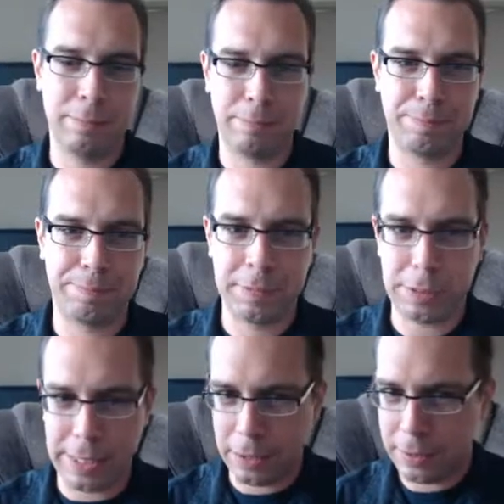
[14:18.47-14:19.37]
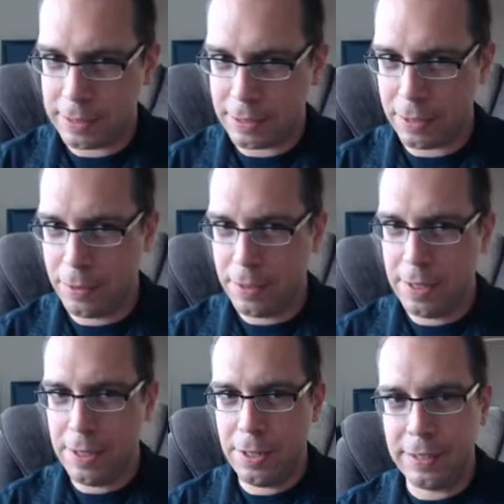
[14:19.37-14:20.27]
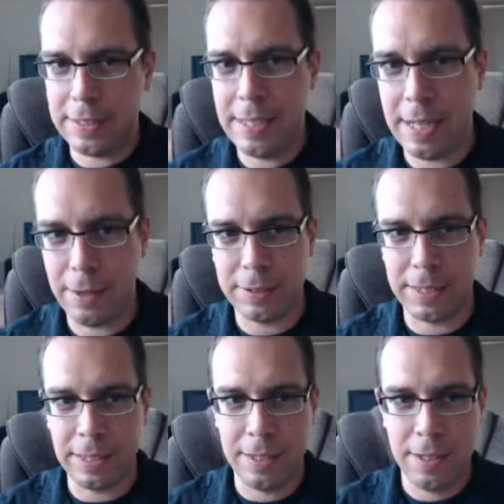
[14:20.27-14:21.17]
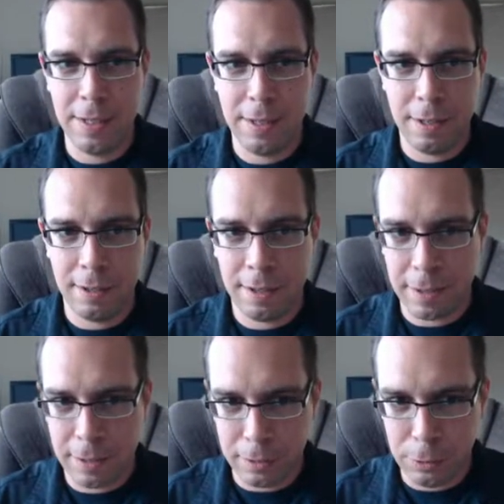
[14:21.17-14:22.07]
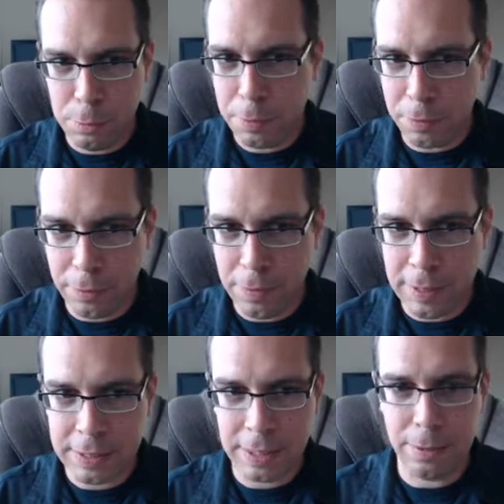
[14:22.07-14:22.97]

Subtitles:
So take a look at this code. You can see how it's going to loop through this code.